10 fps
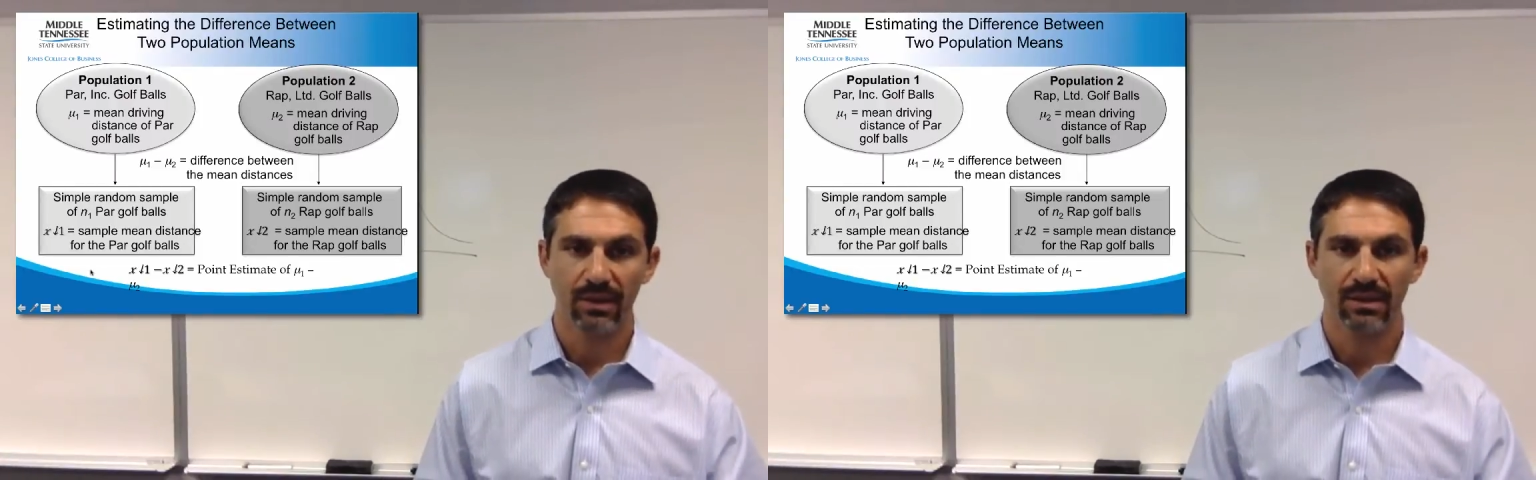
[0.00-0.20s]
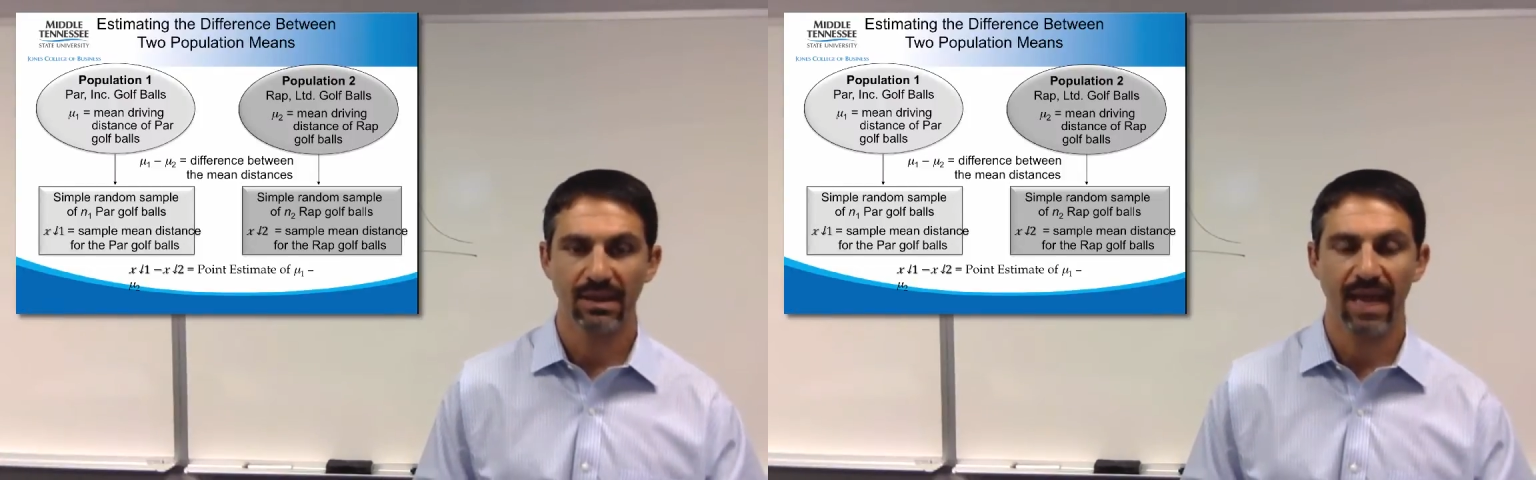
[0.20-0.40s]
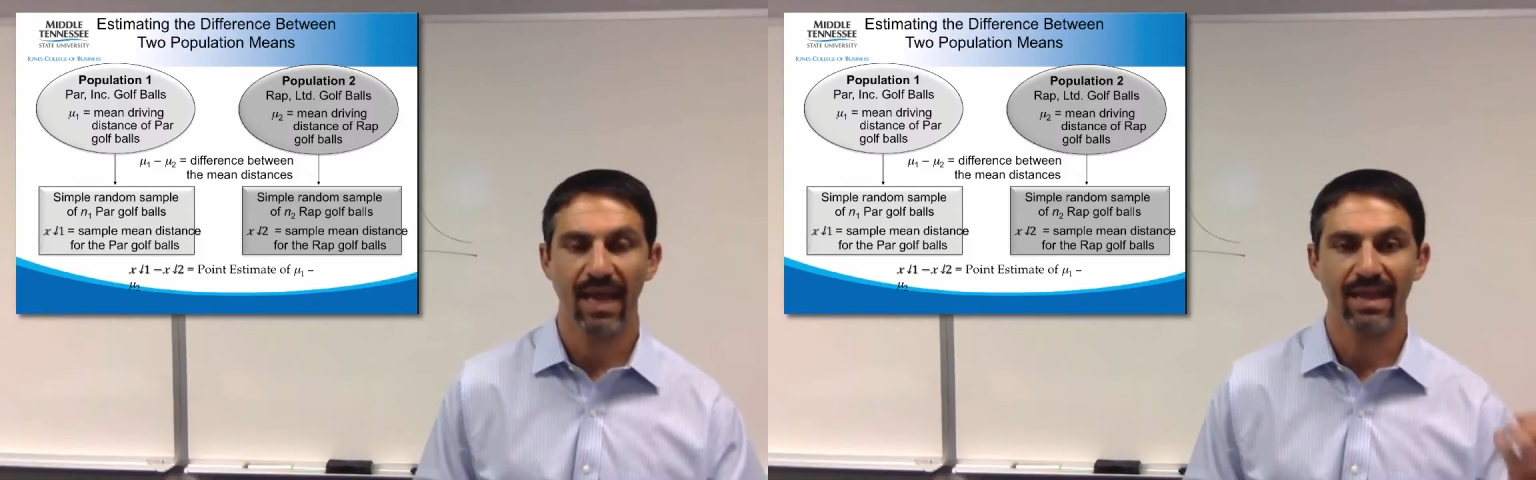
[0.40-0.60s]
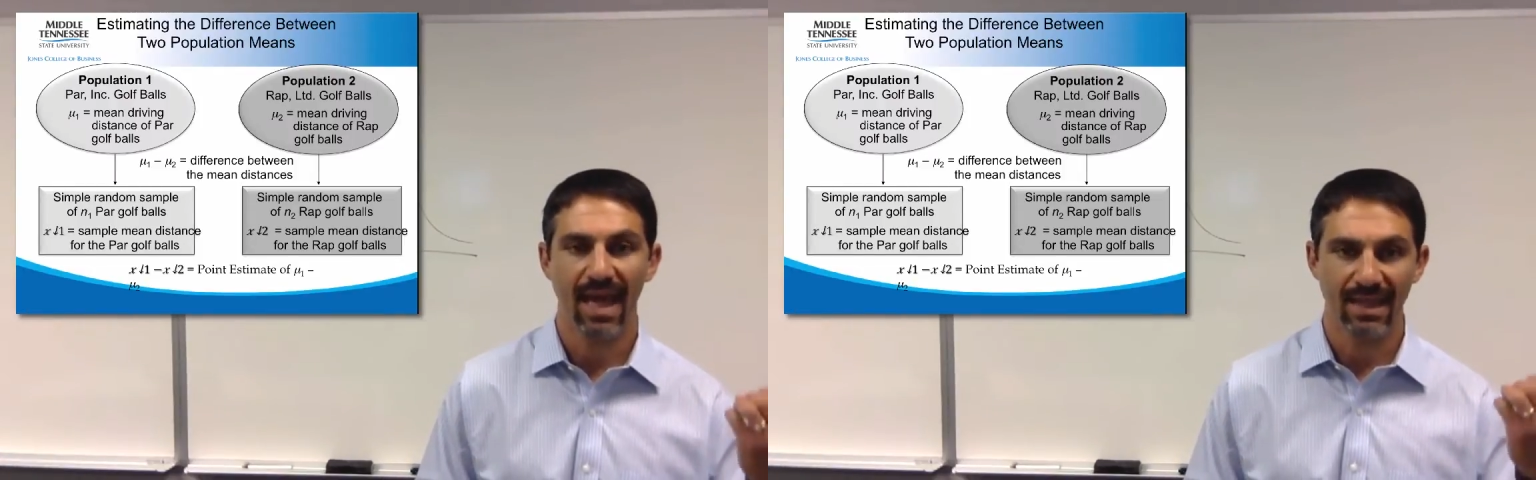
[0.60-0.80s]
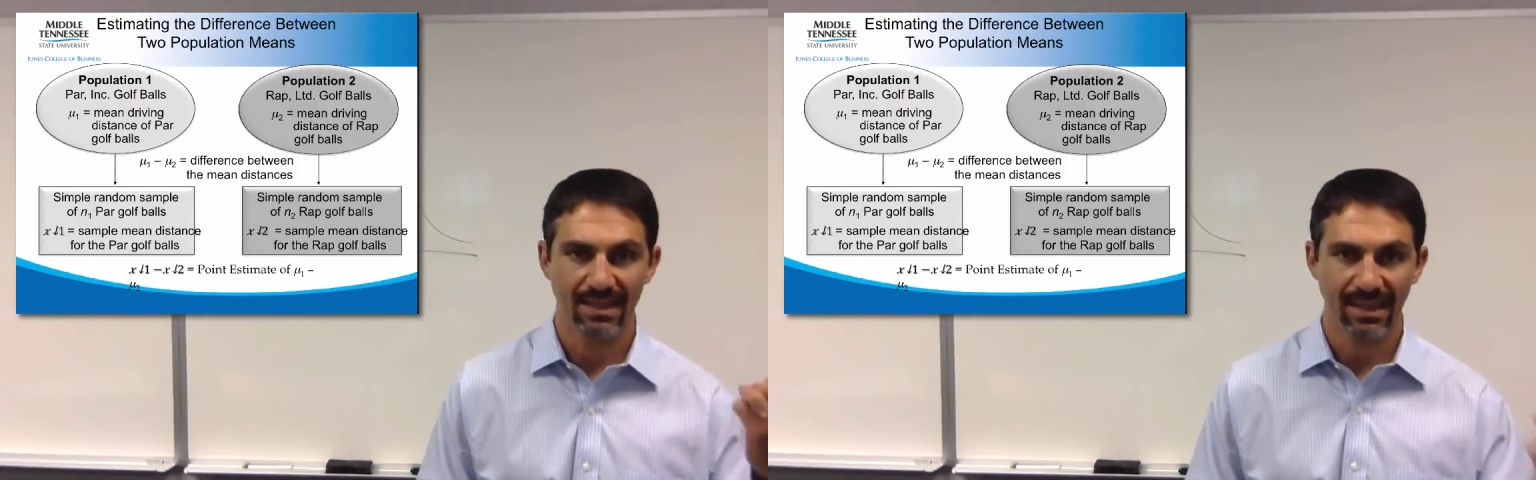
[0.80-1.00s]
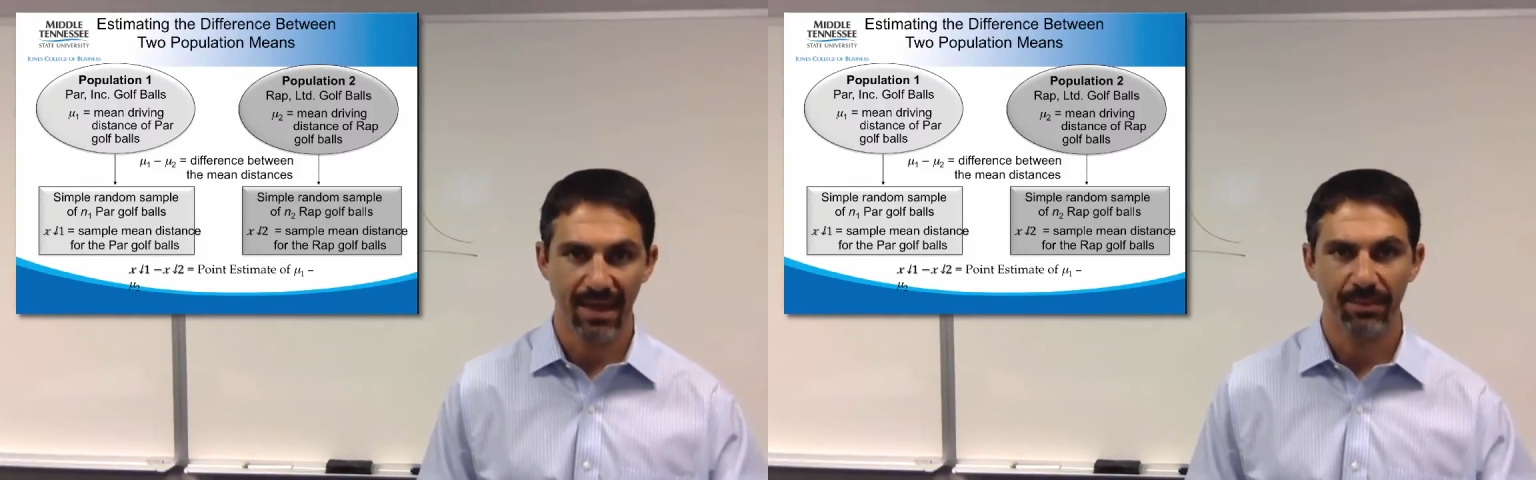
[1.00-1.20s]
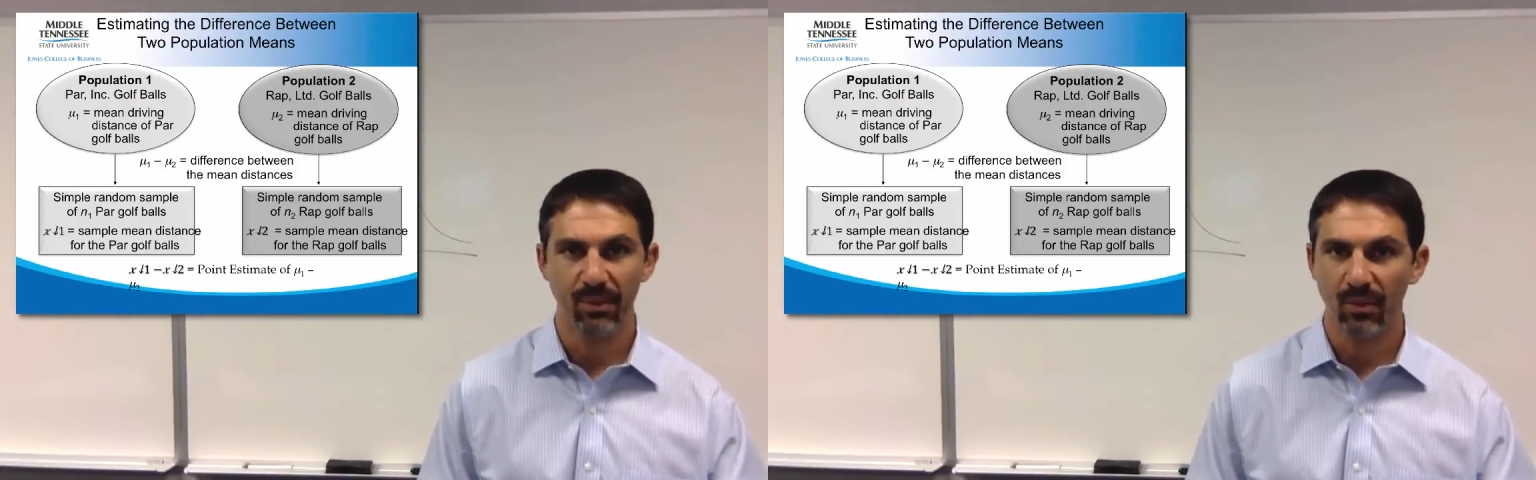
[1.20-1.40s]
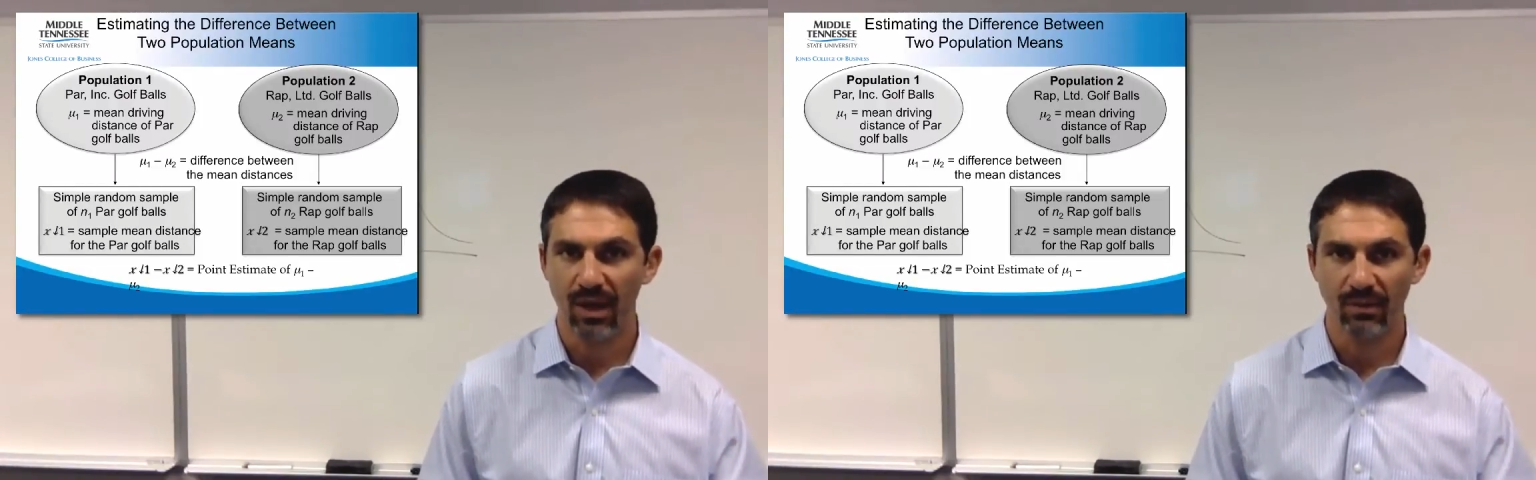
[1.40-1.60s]
say that
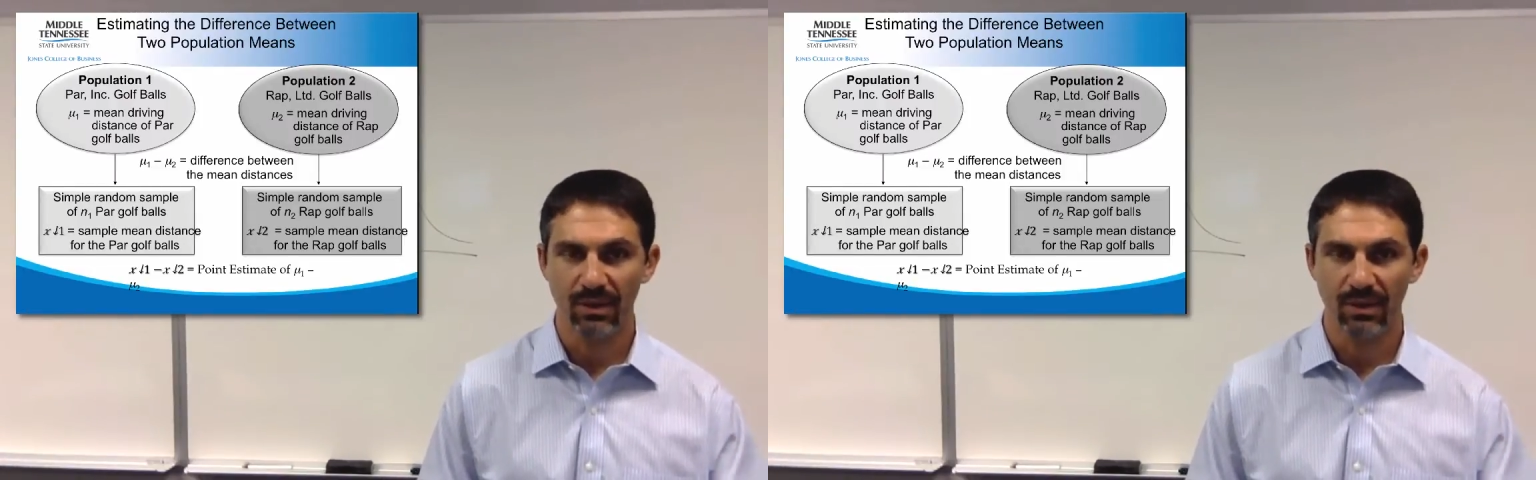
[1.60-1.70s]
sample 1,